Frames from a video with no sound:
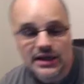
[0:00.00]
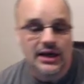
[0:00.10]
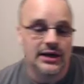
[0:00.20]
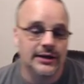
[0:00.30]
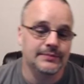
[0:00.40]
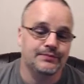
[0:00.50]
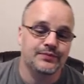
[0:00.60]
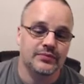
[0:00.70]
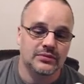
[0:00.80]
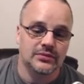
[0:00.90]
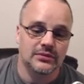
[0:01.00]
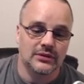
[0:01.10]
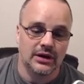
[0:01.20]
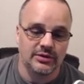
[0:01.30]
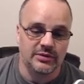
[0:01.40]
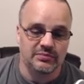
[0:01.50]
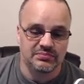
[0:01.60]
Um, I'm gonna be